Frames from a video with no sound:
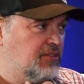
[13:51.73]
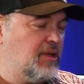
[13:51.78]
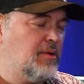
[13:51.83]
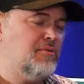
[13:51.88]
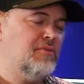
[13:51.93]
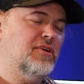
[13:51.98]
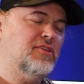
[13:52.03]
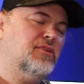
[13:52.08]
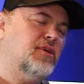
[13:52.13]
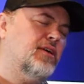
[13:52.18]

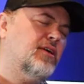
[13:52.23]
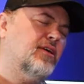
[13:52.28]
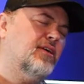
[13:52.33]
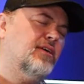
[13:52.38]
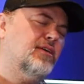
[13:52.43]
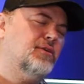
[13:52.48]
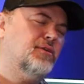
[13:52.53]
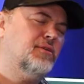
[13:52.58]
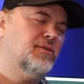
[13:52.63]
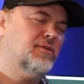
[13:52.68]
Some of us are,
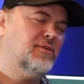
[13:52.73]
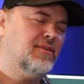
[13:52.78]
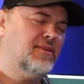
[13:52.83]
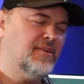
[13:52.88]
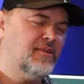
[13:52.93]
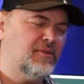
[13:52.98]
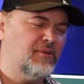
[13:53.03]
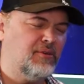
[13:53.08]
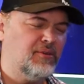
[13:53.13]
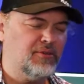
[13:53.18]
we're a
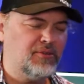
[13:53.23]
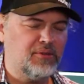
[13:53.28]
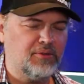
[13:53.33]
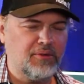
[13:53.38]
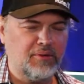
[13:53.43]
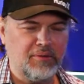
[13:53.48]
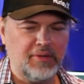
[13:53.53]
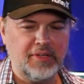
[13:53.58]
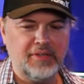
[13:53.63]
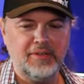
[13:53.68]
little
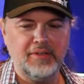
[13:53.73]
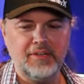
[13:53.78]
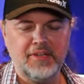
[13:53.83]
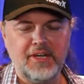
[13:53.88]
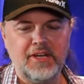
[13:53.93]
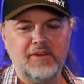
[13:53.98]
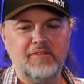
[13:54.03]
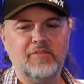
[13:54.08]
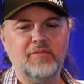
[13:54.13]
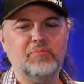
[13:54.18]
older where we
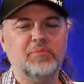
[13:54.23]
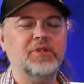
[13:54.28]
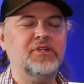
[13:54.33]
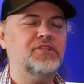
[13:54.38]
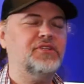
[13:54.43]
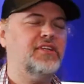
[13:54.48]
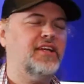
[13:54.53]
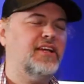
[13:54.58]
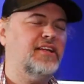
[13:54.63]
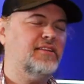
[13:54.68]
kind of
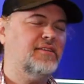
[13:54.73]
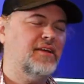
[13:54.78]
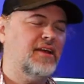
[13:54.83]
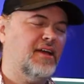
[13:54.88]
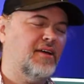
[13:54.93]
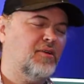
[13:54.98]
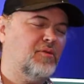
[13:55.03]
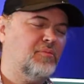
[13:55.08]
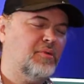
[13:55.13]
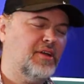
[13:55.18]
appreciate the
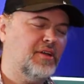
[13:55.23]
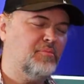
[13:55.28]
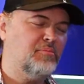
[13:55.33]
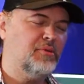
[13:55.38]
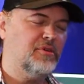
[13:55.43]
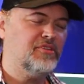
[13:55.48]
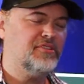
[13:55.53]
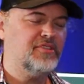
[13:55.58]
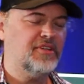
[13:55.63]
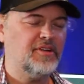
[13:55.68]
air being
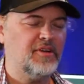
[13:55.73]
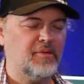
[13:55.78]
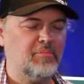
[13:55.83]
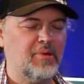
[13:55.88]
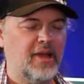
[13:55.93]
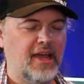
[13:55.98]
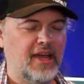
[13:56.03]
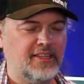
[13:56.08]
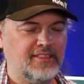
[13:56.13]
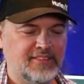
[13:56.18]
pushed at our
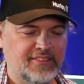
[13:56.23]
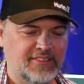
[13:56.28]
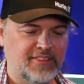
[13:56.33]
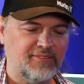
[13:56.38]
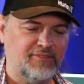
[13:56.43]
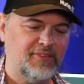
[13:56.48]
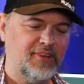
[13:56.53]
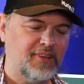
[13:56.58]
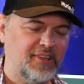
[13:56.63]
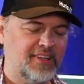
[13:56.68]
pants
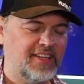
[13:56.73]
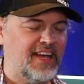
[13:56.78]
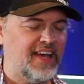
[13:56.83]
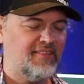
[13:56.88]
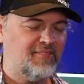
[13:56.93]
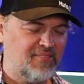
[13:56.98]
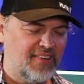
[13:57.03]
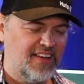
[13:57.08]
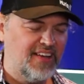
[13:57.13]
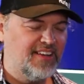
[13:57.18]
and feeling
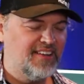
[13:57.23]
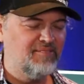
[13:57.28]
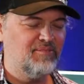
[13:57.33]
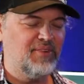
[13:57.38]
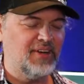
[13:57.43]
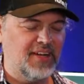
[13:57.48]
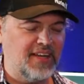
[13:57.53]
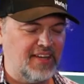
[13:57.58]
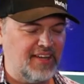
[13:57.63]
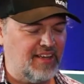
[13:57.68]
that.
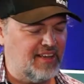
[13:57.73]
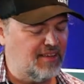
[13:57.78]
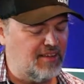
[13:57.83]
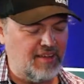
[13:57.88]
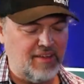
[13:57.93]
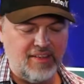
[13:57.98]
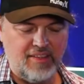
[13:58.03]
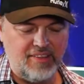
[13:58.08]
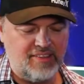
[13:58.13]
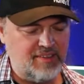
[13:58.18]

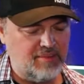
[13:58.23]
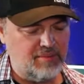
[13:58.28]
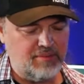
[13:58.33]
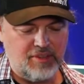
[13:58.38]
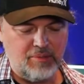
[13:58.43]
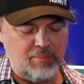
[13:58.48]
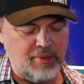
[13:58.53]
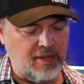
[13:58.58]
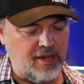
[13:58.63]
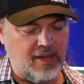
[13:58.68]
But
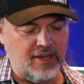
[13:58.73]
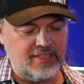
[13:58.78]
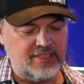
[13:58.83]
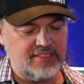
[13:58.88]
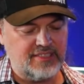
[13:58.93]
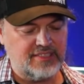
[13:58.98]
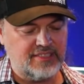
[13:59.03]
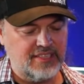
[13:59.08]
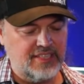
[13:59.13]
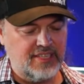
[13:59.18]
to be
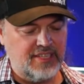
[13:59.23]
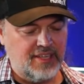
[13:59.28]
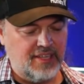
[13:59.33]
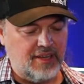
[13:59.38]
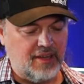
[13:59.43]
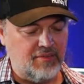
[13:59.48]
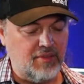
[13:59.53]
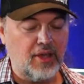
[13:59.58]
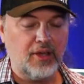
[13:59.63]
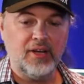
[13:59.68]
honest,
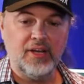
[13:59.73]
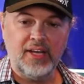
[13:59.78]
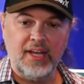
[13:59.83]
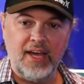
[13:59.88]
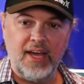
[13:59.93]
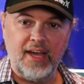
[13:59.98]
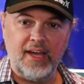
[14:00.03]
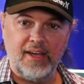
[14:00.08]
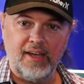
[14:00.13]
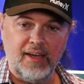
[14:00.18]
I'm not going to
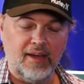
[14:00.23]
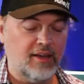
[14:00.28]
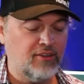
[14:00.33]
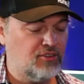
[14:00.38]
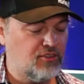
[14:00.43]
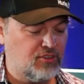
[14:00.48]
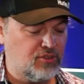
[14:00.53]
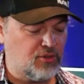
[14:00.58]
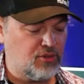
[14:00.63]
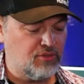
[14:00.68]
lie. I
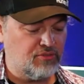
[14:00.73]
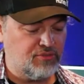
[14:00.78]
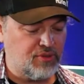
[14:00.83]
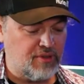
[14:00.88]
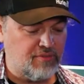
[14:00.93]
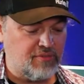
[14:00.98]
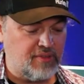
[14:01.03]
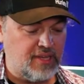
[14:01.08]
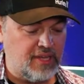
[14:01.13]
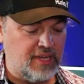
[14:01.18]
just turned
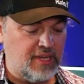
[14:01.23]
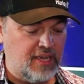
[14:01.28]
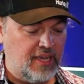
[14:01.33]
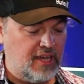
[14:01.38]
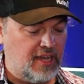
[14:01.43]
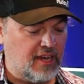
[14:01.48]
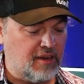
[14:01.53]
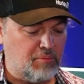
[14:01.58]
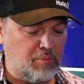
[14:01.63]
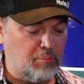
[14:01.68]
50
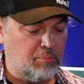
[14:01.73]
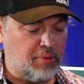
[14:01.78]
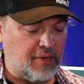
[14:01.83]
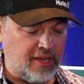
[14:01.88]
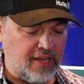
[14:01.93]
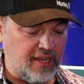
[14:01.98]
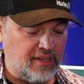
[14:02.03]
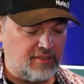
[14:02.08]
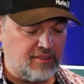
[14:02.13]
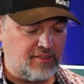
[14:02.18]
and I've been
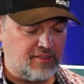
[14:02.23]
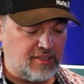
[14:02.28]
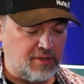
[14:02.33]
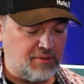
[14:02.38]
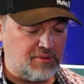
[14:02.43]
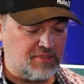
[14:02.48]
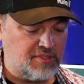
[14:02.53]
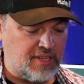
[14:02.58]
playing since I was